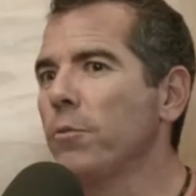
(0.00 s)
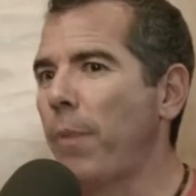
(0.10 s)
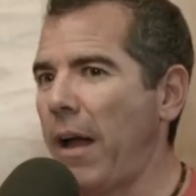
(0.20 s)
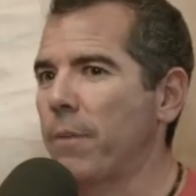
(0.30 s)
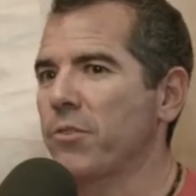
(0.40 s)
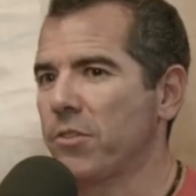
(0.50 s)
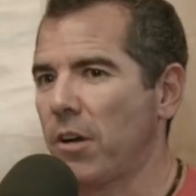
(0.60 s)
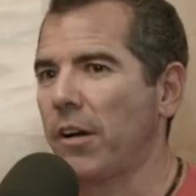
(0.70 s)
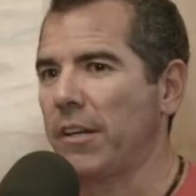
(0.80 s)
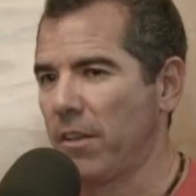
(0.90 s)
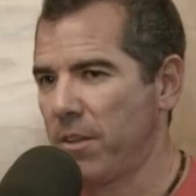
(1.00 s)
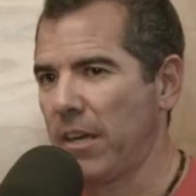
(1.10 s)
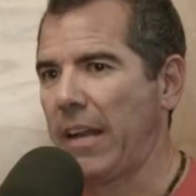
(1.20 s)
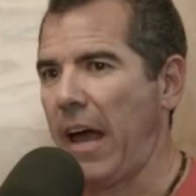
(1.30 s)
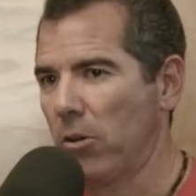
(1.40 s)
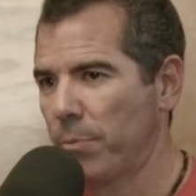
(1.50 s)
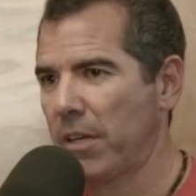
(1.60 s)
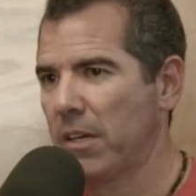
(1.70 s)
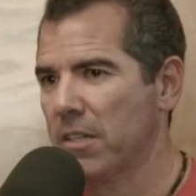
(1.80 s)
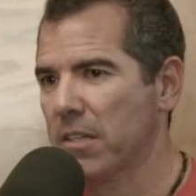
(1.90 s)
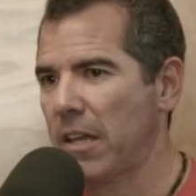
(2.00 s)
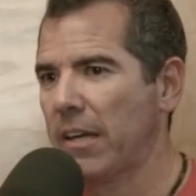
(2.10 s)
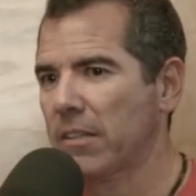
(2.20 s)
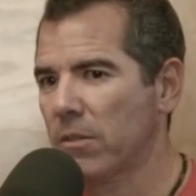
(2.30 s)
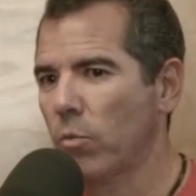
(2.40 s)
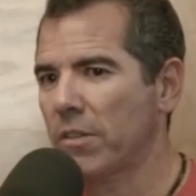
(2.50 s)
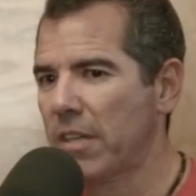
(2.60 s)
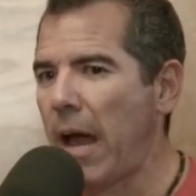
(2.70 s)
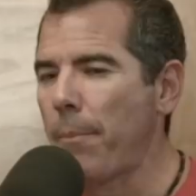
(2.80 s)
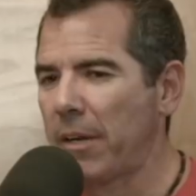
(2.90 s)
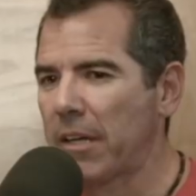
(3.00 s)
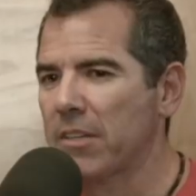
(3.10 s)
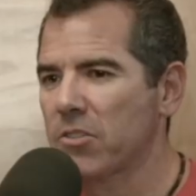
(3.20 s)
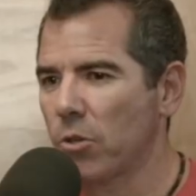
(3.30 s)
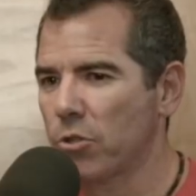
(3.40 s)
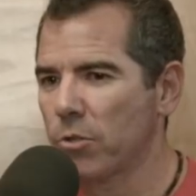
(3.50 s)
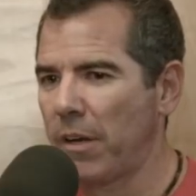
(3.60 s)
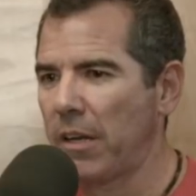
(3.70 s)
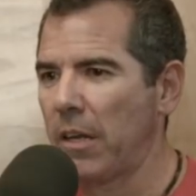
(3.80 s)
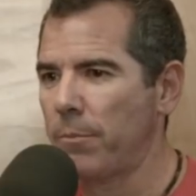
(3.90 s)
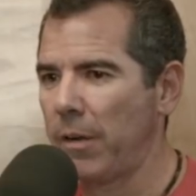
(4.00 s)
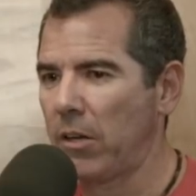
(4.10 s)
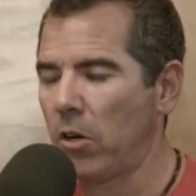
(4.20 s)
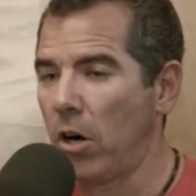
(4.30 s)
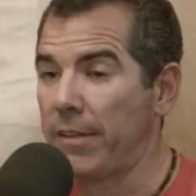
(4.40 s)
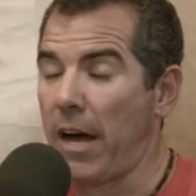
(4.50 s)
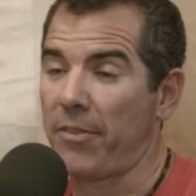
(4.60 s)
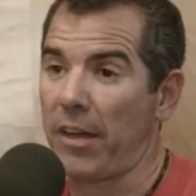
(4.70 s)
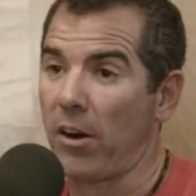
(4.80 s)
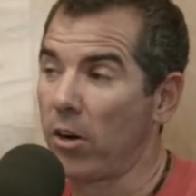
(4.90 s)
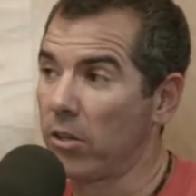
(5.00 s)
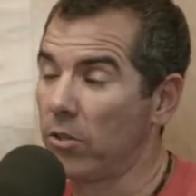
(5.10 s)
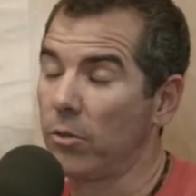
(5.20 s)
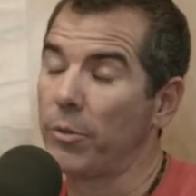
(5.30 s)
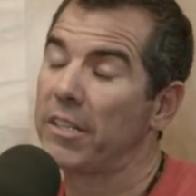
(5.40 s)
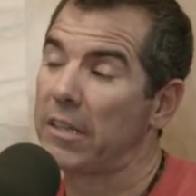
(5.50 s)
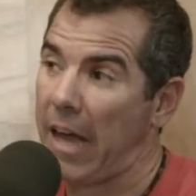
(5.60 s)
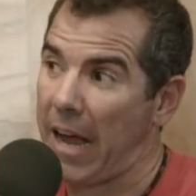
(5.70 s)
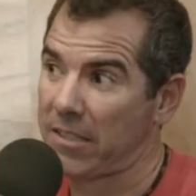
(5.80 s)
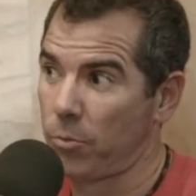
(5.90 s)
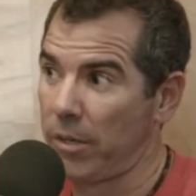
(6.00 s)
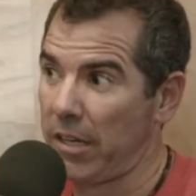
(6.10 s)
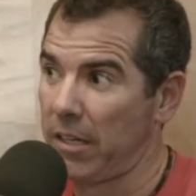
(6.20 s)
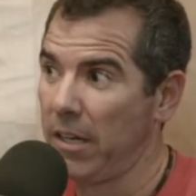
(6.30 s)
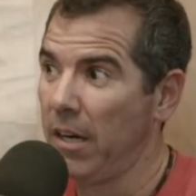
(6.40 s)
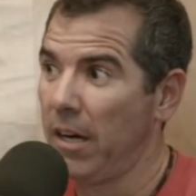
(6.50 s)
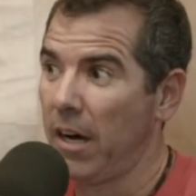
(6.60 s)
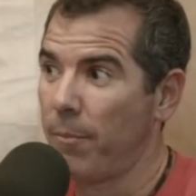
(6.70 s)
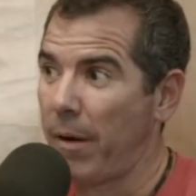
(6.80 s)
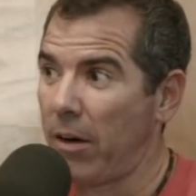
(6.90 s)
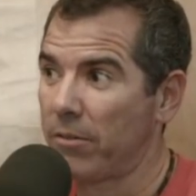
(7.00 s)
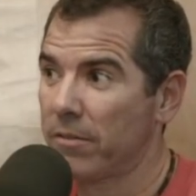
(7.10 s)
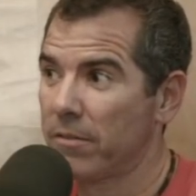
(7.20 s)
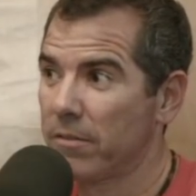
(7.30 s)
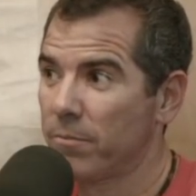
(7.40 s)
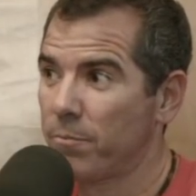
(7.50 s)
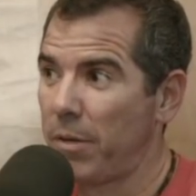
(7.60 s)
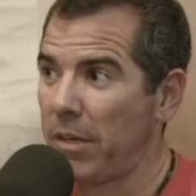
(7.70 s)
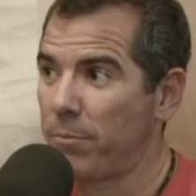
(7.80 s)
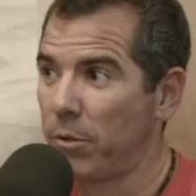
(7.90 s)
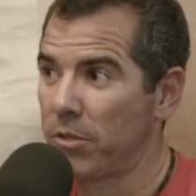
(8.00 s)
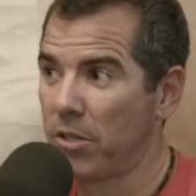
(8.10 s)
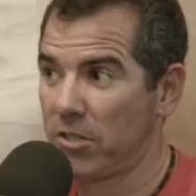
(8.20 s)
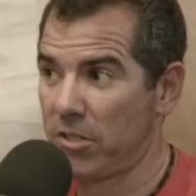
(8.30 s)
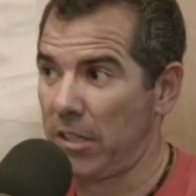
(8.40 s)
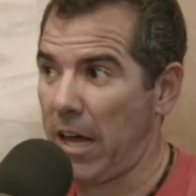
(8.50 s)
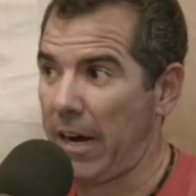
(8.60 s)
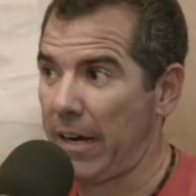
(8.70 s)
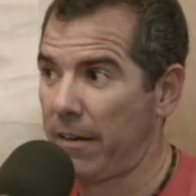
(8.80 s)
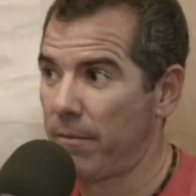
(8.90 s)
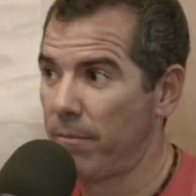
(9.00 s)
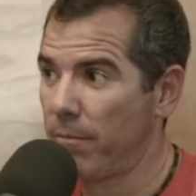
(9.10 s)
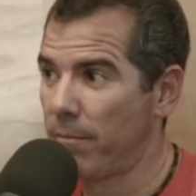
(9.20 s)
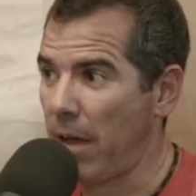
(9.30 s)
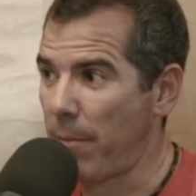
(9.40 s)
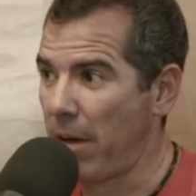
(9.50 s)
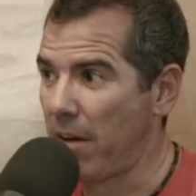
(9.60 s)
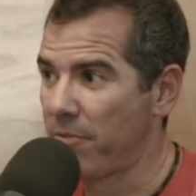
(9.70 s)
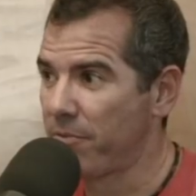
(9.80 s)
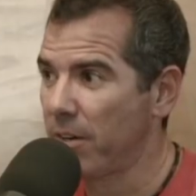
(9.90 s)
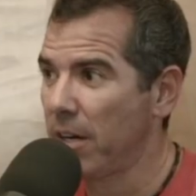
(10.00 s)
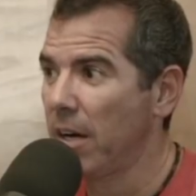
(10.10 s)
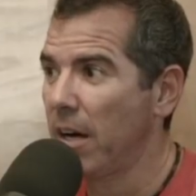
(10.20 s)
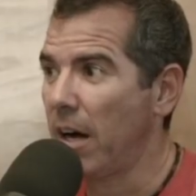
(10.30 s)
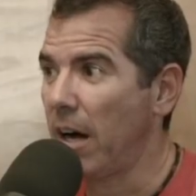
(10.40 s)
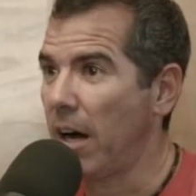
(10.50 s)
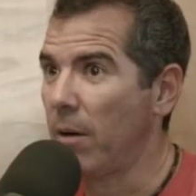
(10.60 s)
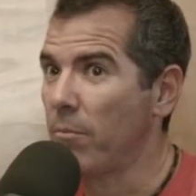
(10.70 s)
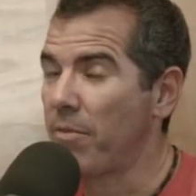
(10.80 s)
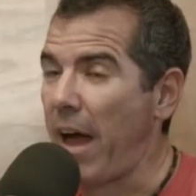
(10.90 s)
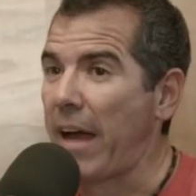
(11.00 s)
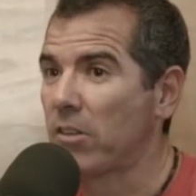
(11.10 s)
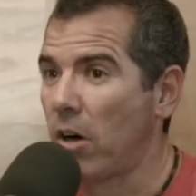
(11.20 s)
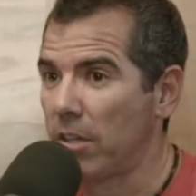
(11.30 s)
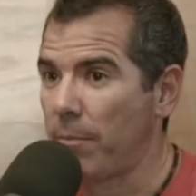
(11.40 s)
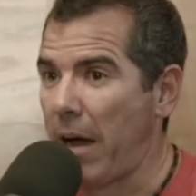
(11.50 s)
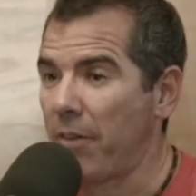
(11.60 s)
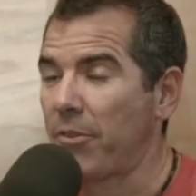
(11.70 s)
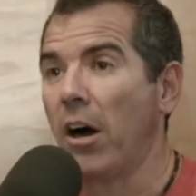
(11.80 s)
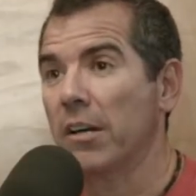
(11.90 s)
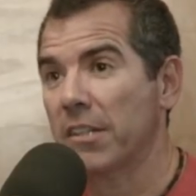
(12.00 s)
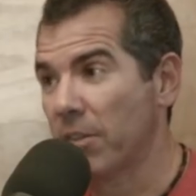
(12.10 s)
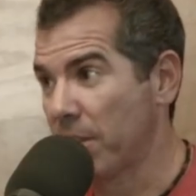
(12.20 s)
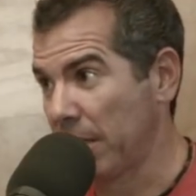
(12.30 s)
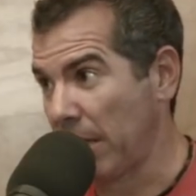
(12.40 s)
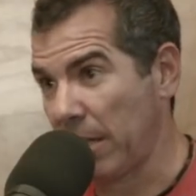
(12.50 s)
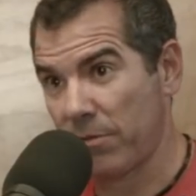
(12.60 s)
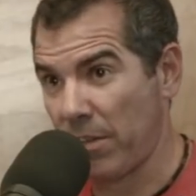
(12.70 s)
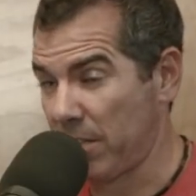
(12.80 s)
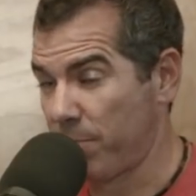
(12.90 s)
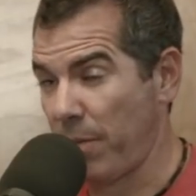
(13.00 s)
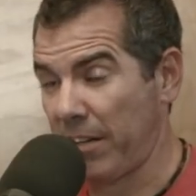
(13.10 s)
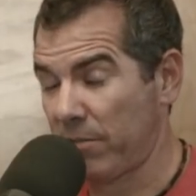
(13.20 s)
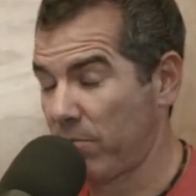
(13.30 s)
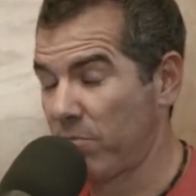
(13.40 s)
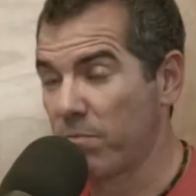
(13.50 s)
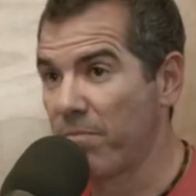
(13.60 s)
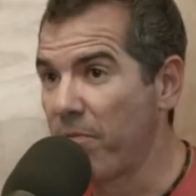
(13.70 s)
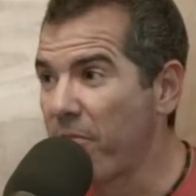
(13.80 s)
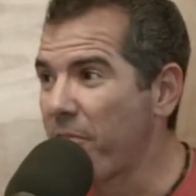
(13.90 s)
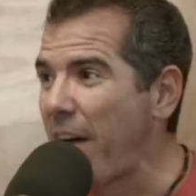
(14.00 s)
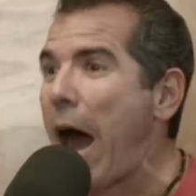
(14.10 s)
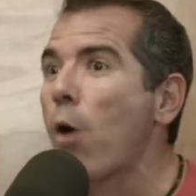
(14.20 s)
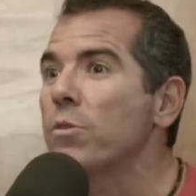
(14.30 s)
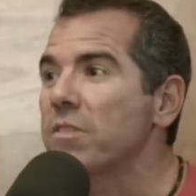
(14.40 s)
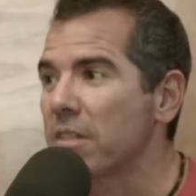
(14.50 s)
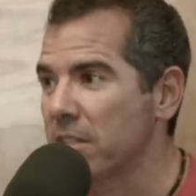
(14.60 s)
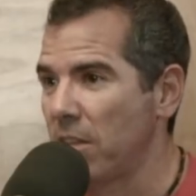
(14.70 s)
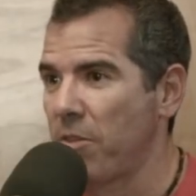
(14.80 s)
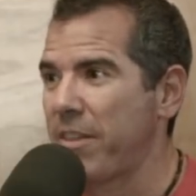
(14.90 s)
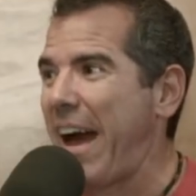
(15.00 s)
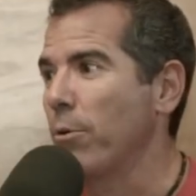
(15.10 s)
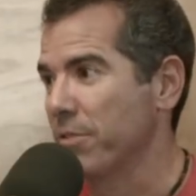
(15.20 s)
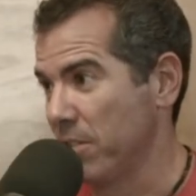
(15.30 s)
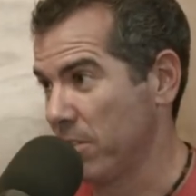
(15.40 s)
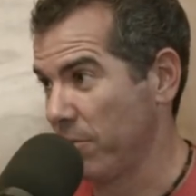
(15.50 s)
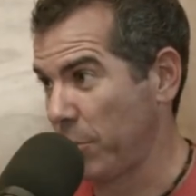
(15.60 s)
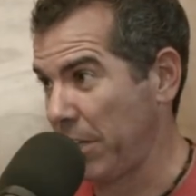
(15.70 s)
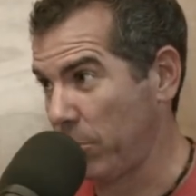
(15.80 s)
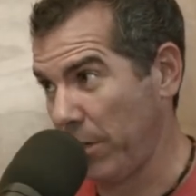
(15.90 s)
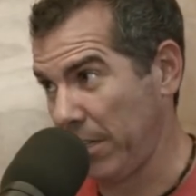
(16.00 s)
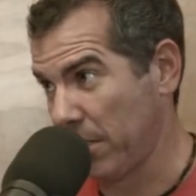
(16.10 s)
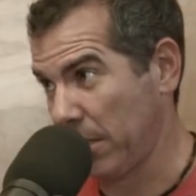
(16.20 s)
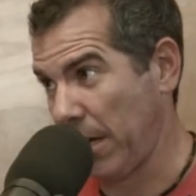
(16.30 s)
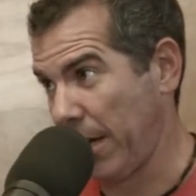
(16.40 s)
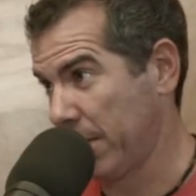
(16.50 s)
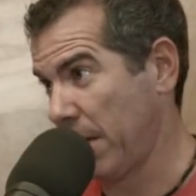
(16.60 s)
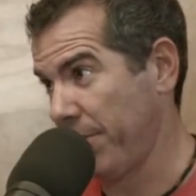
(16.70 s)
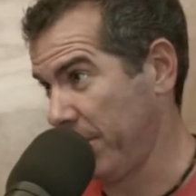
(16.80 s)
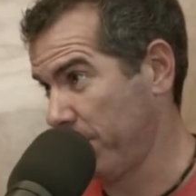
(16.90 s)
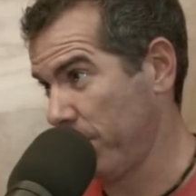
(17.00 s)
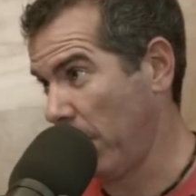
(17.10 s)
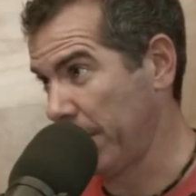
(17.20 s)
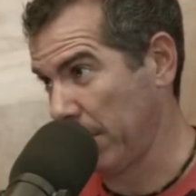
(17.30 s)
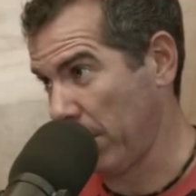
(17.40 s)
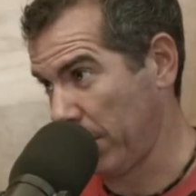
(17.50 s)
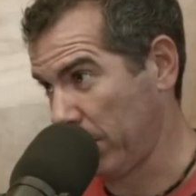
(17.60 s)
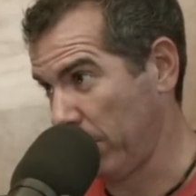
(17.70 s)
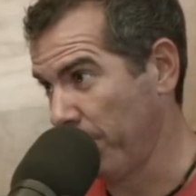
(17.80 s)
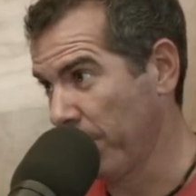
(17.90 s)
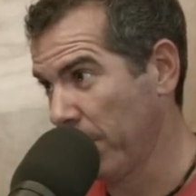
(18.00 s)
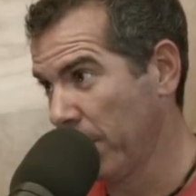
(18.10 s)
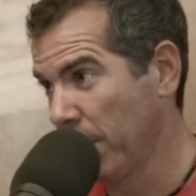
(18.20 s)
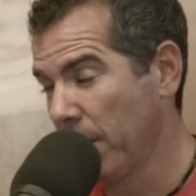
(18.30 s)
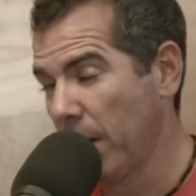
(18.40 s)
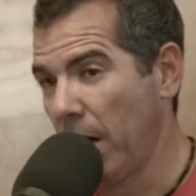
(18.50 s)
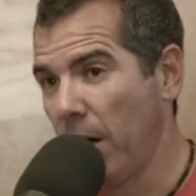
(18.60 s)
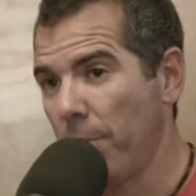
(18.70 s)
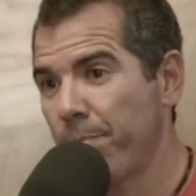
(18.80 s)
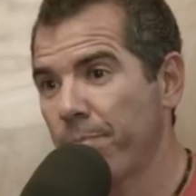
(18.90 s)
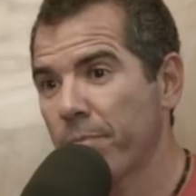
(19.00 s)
by him's are starting to thin out because what's happening on social media, him being called out, that article that we did last week about Pete Buttigieg's alliance and MF, mm-hmm. That called him out. The Onion thing that has been thousands and thousands of retweets and likes on this Onion article. And